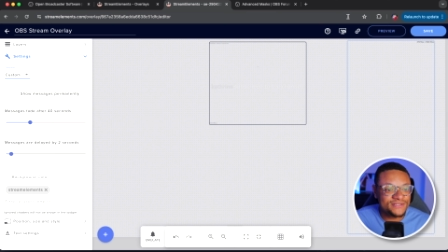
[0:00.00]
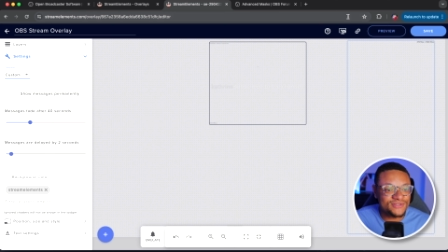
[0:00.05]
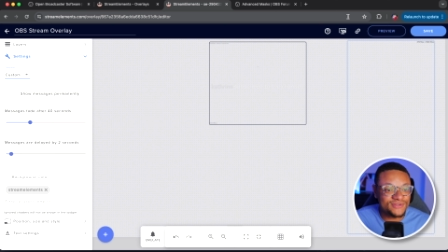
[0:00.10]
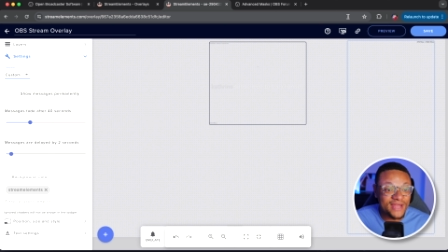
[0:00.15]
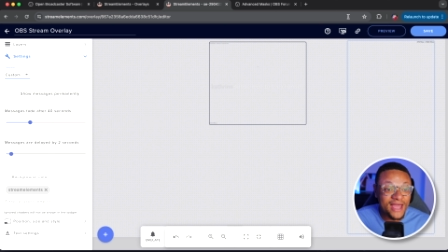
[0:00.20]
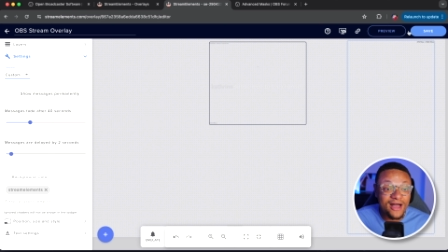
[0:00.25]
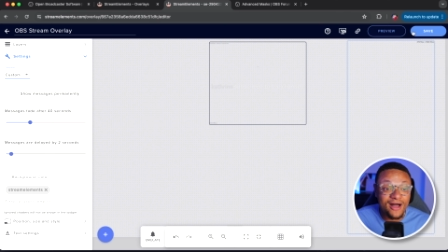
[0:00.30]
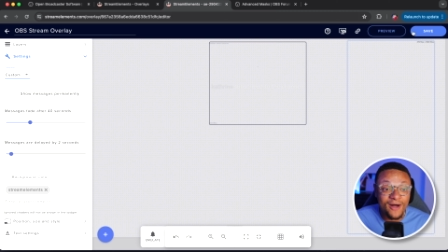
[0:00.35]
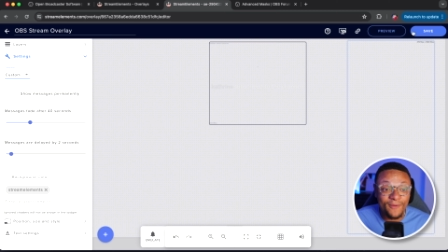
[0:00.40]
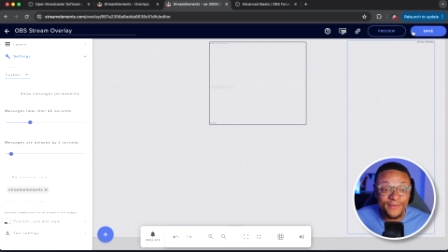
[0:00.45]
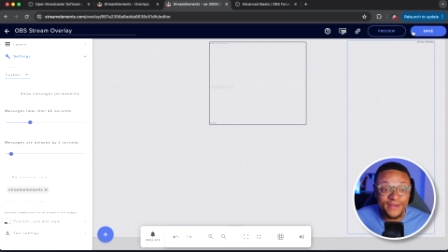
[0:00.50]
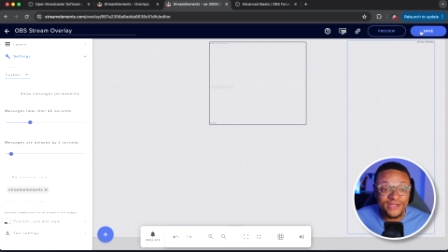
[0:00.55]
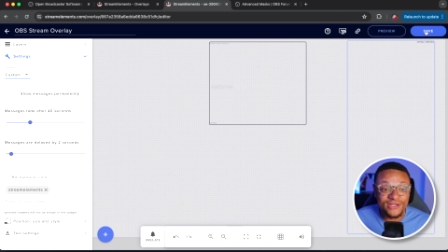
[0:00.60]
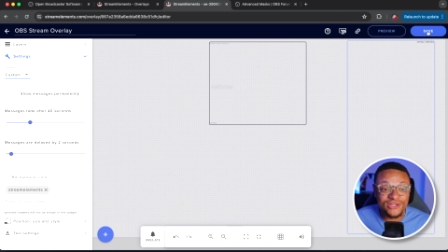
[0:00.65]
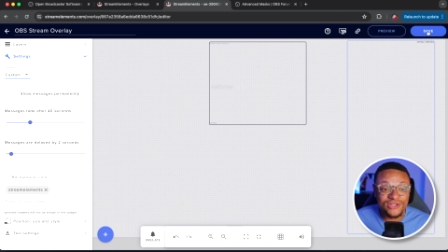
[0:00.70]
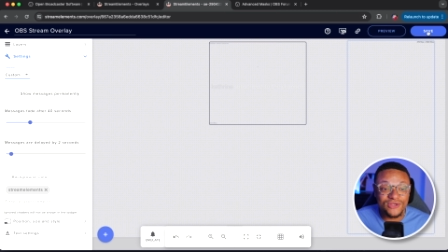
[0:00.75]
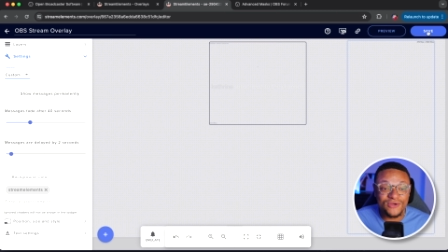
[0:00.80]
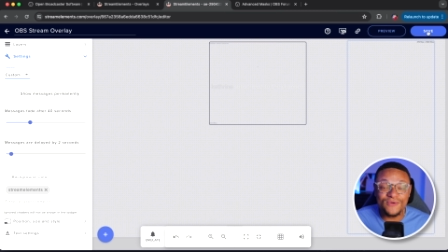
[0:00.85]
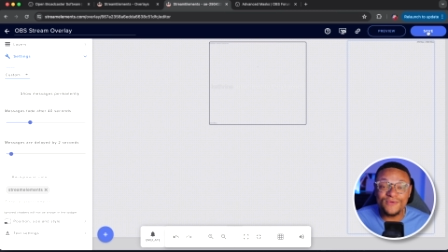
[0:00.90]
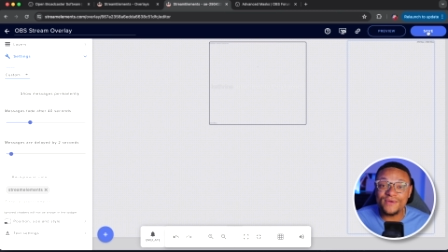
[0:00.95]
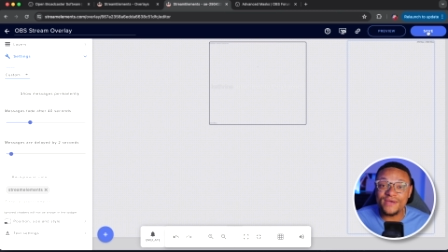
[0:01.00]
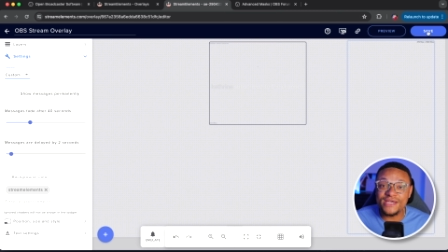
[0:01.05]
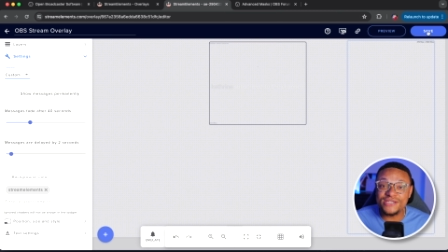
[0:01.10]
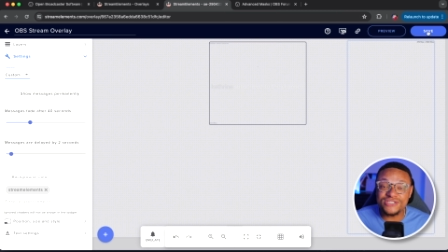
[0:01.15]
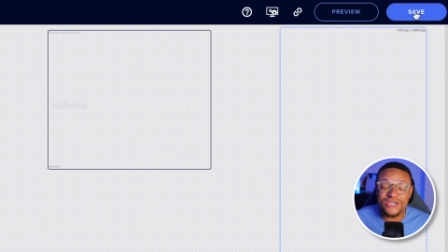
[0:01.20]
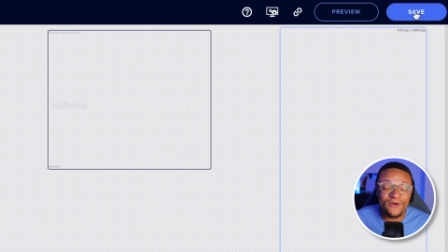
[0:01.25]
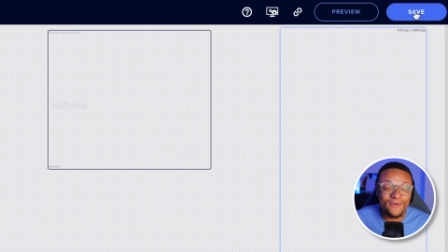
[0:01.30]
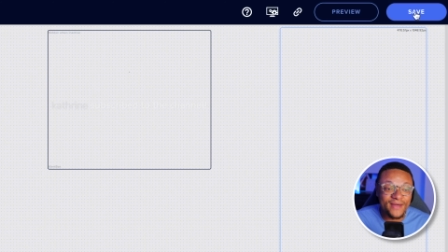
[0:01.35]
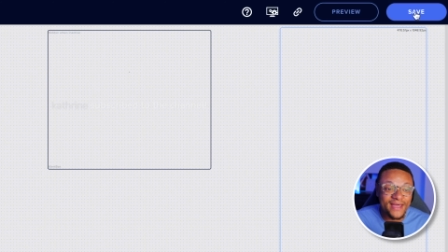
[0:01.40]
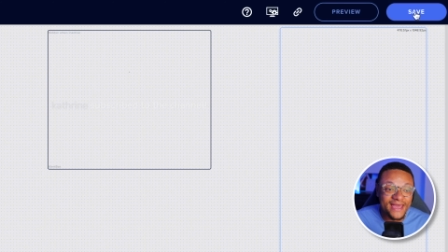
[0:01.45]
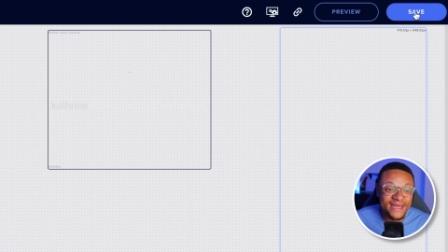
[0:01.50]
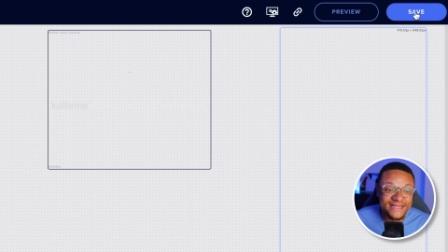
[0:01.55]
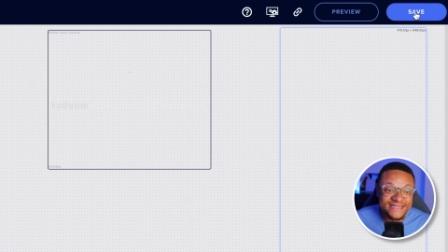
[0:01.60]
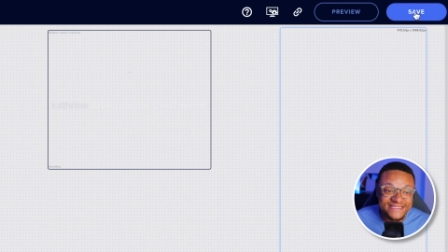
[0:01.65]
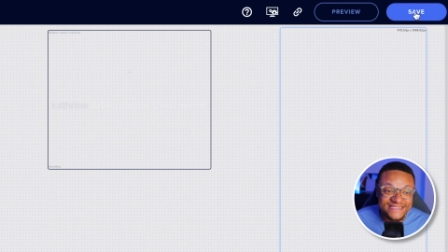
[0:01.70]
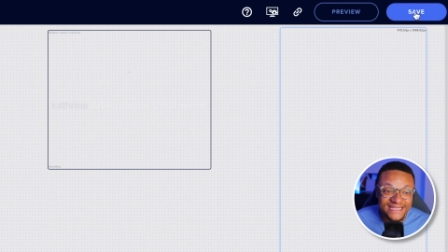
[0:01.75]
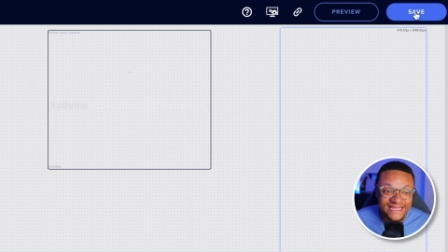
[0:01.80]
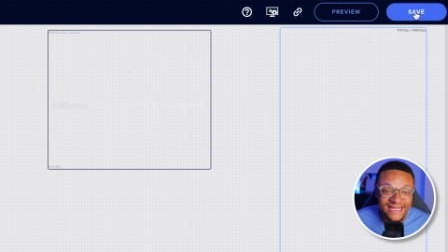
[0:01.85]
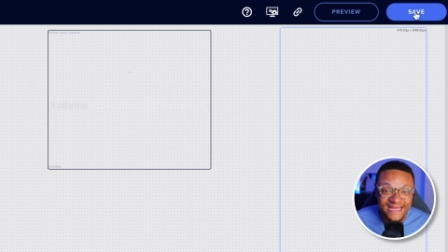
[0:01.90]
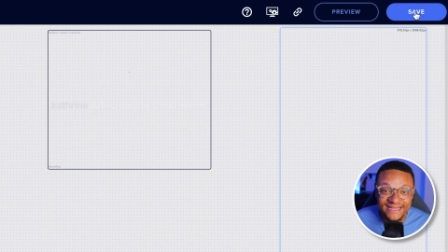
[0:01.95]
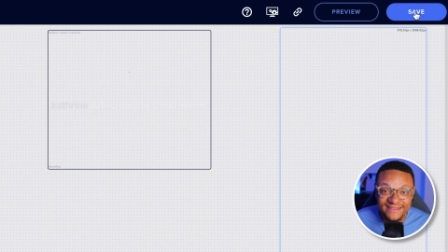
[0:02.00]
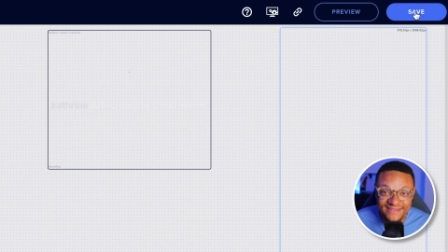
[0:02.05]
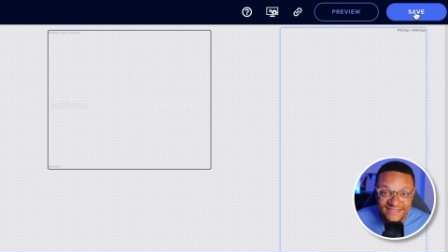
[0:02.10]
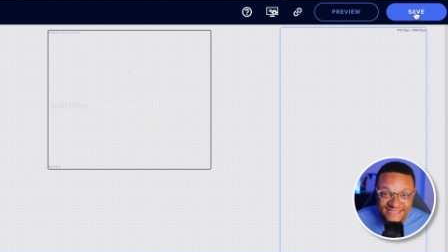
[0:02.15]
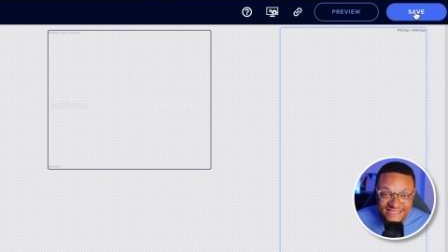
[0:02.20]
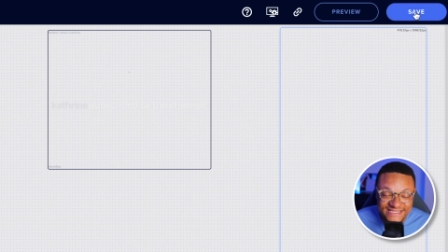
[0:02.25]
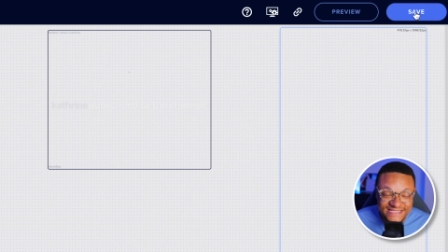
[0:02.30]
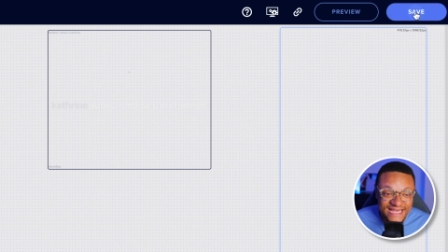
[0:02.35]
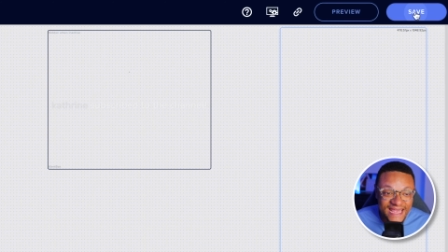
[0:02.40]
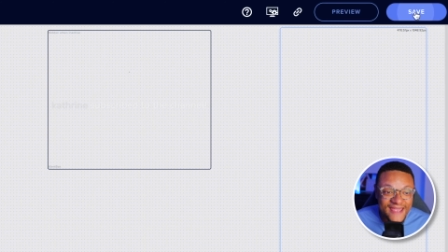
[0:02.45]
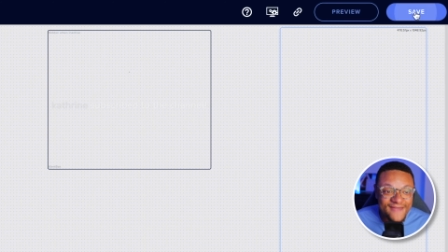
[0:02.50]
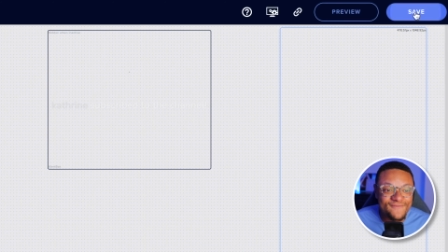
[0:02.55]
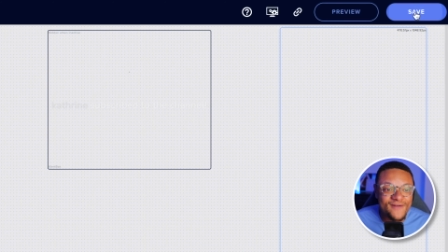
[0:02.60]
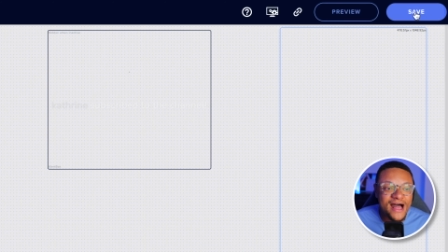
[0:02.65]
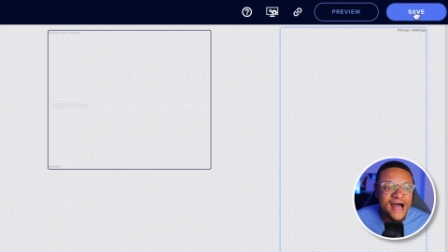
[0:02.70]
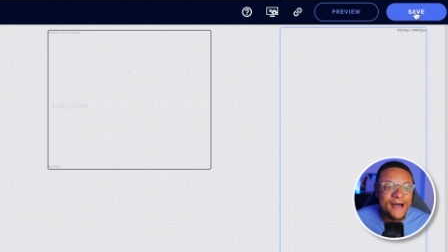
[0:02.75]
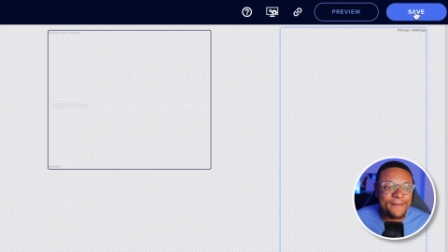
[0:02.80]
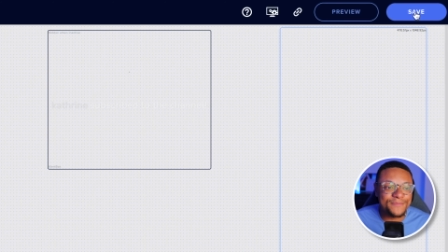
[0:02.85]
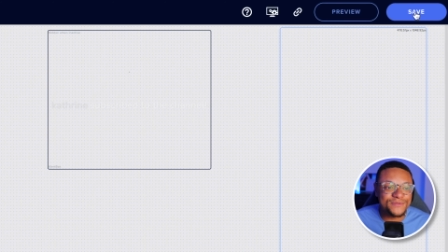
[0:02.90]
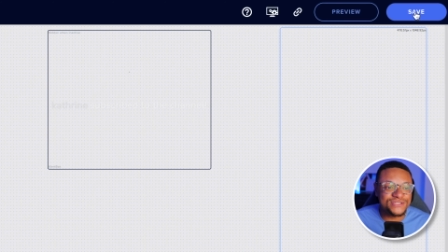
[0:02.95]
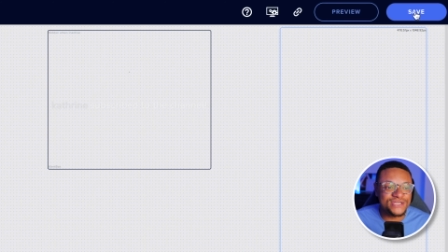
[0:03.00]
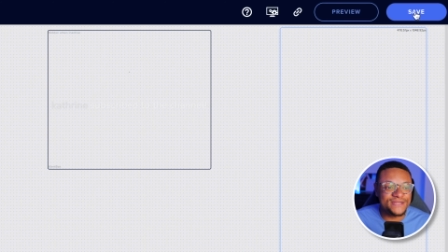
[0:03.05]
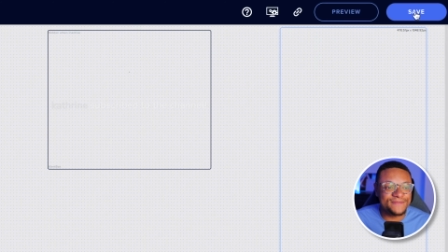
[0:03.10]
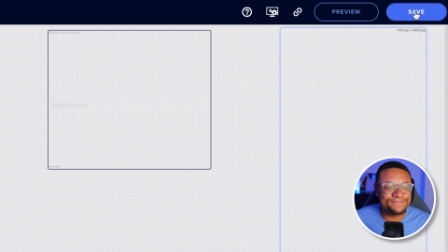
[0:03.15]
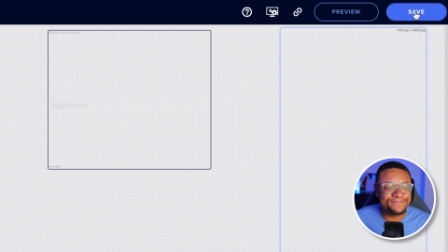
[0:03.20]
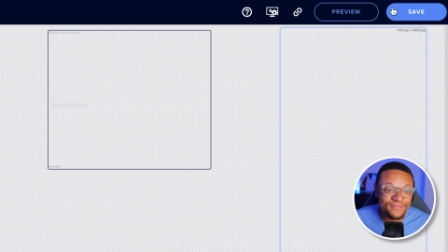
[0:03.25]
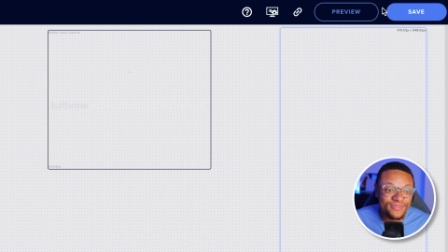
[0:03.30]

So now all we need to do is go ahead and select the save option.